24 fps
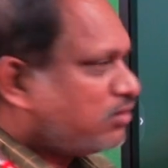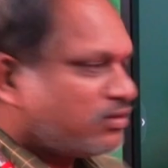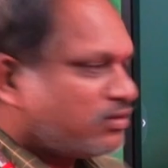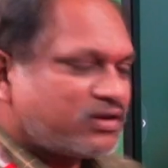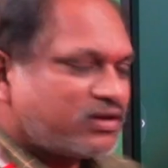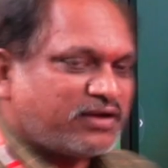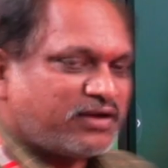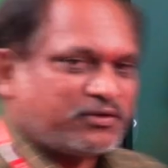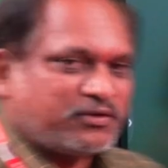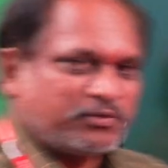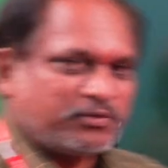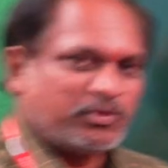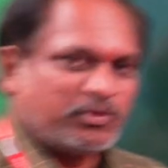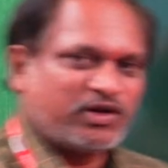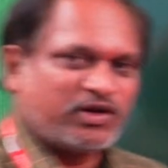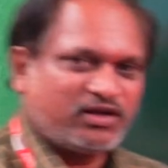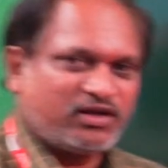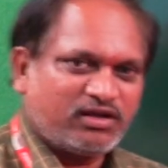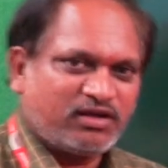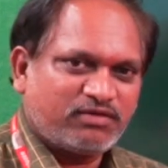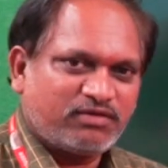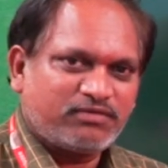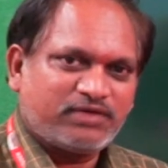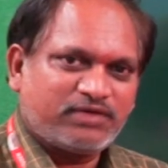Okay, good
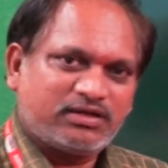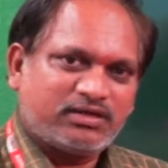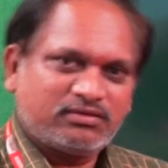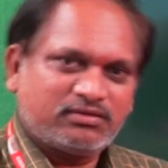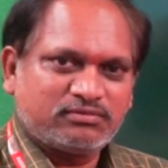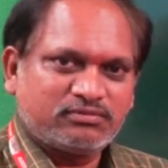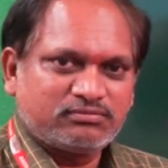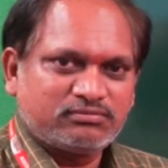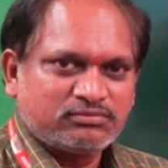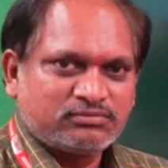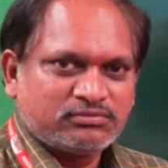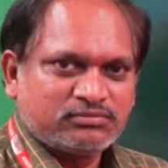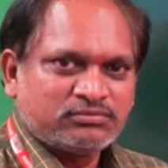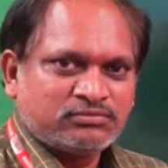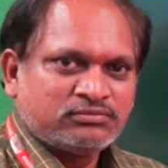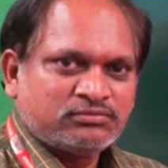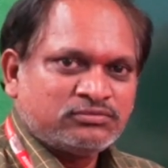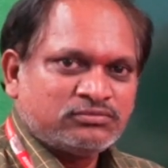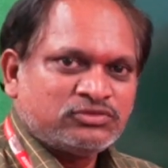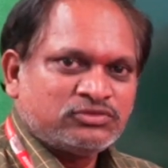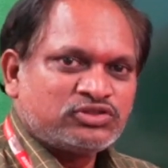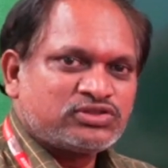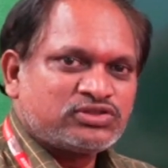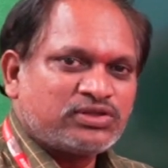morning everyone.
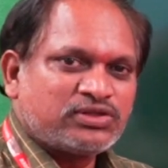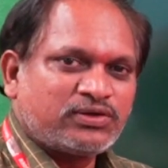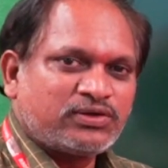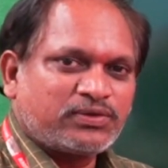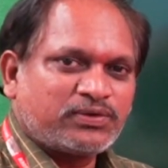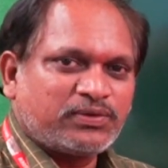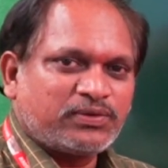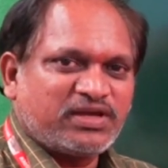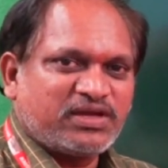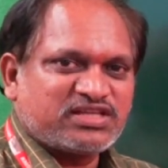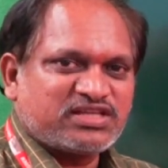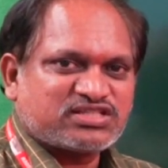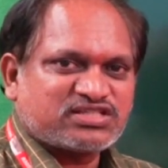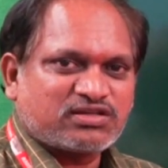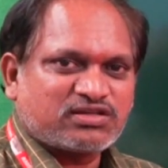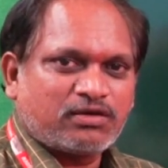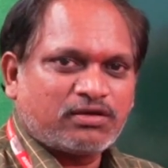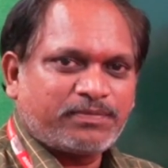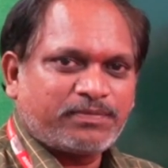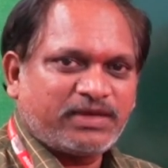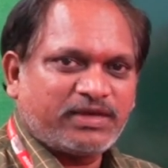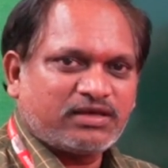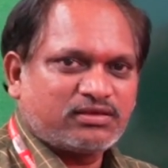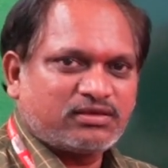So today's
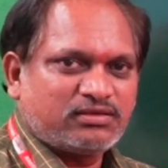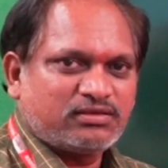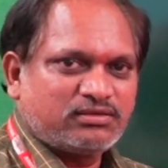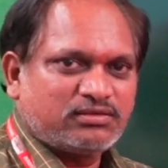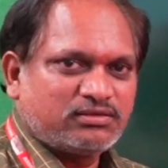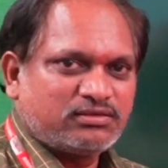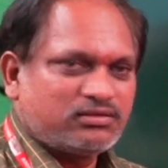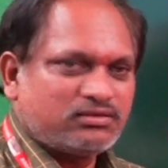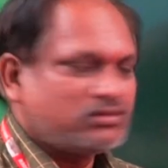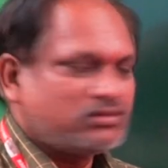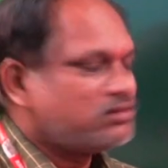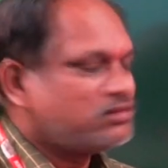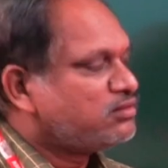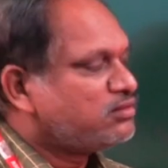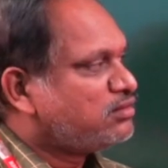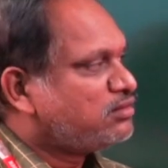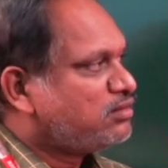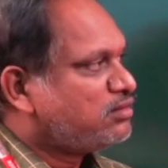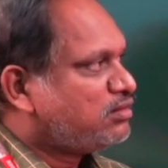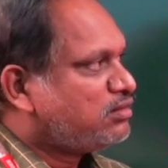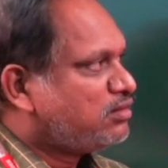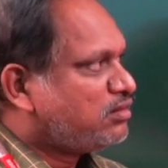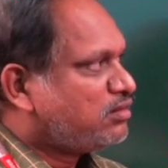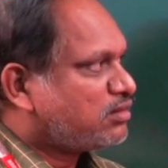topic,
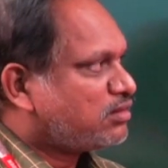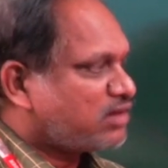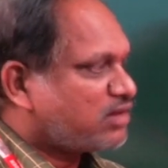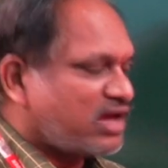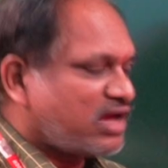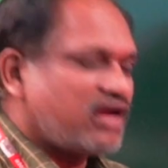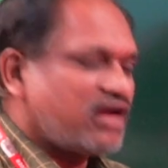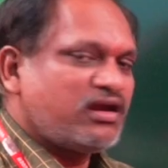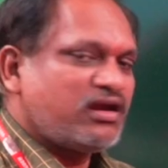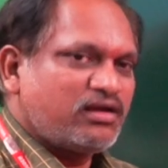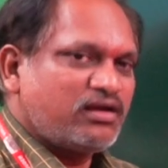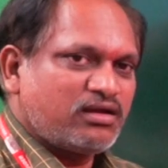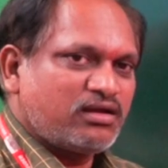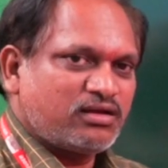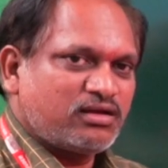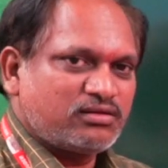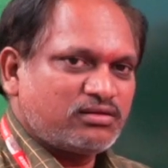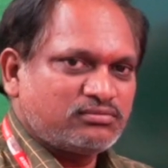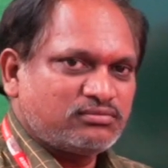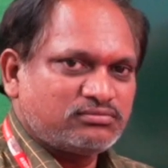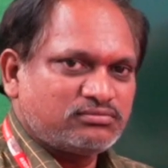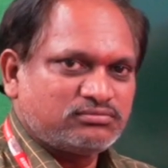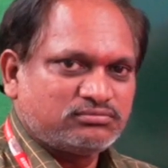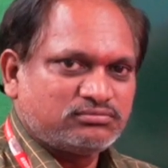calendar.
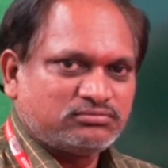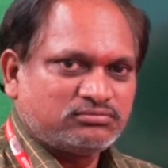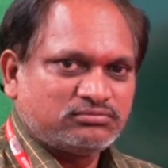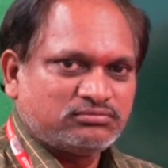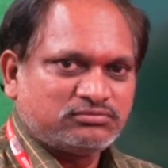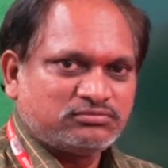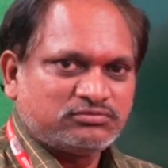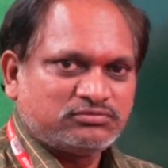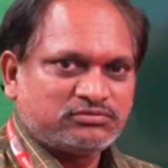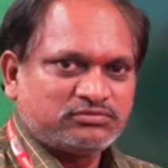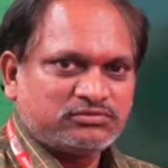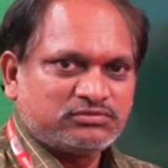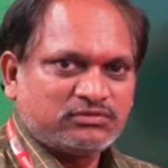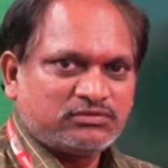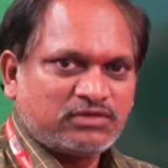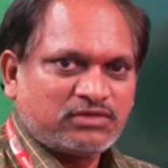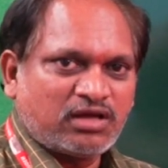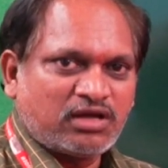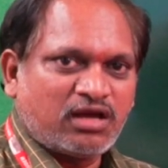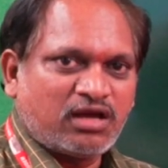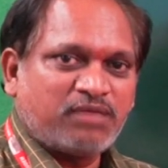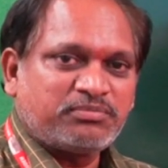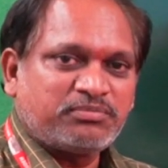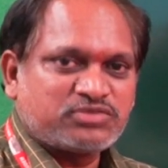
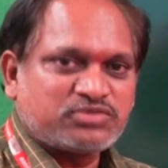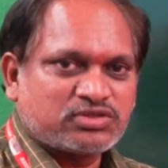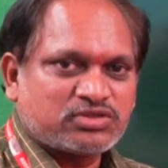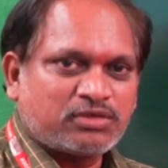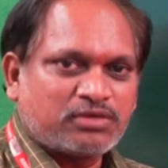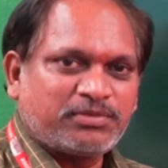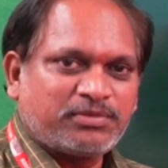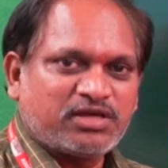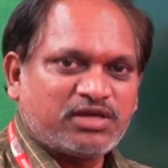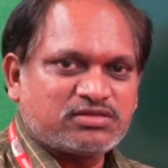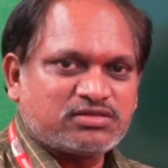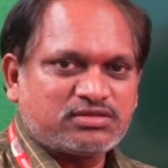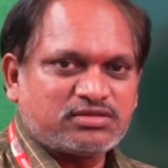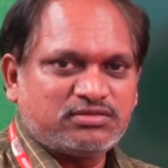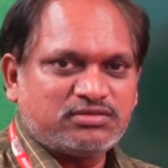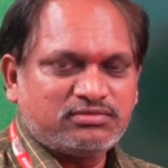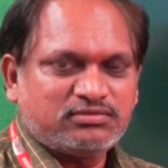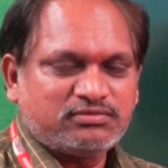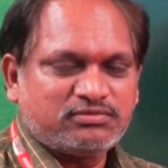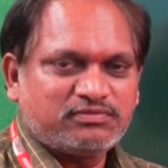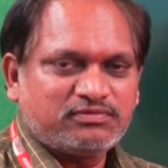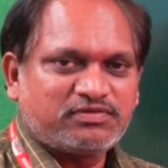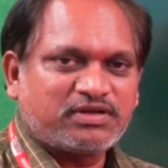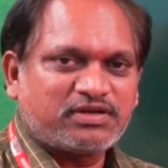I am
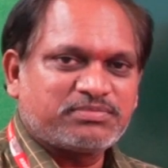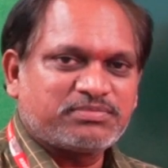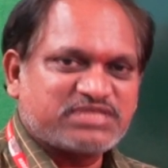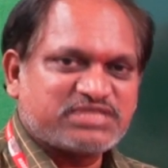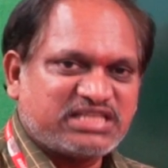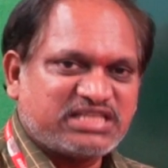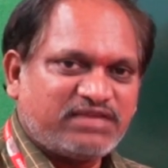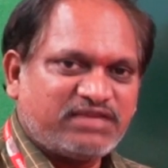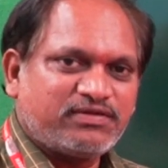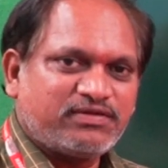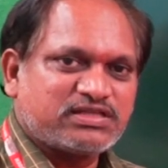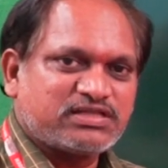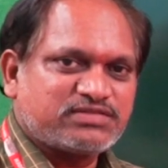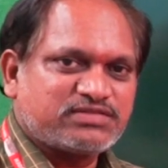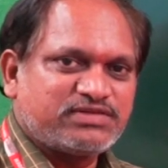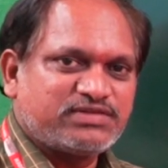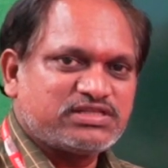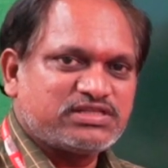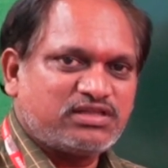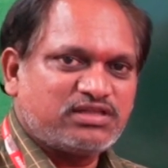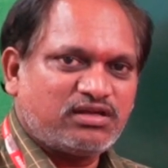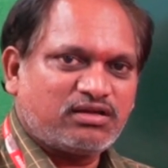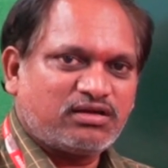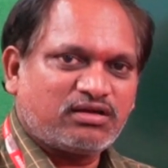Swamyajulu from Srivasam
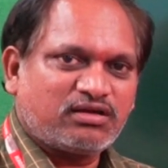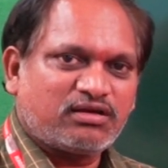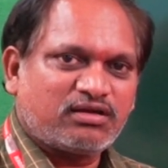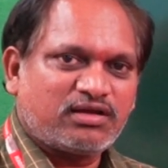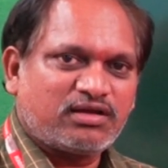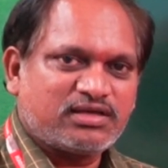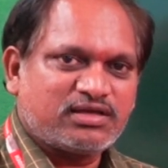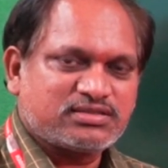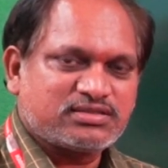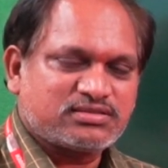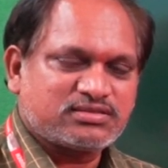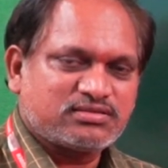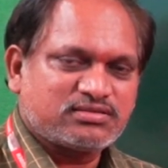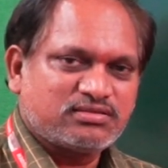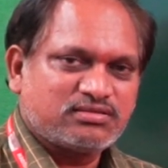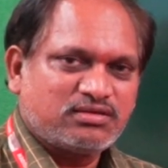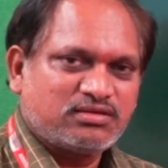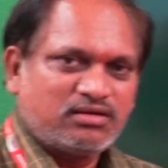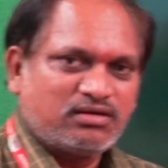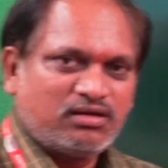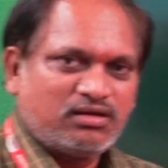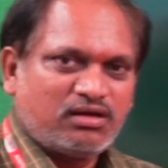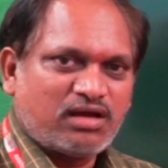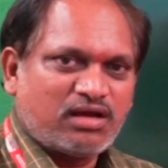Engineering College,
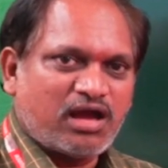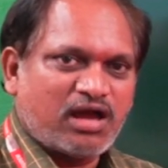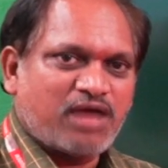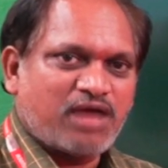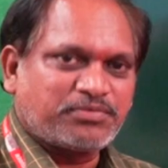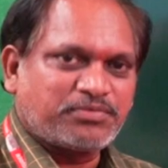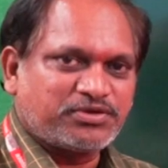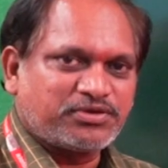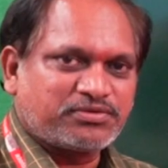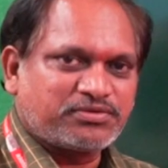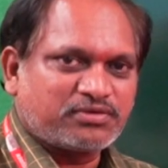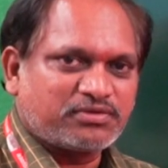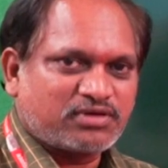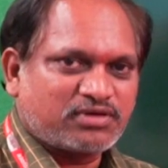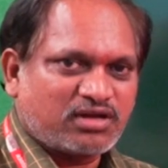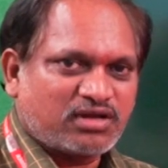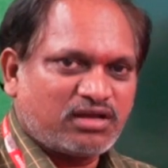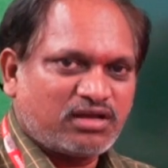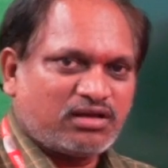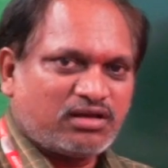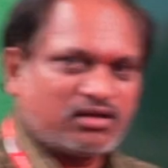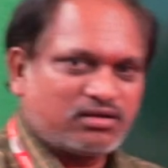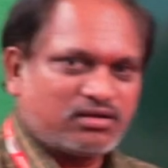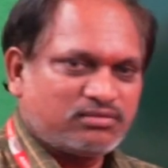Aptitude
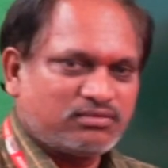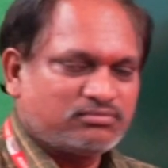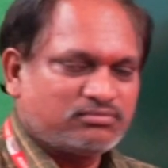trainer.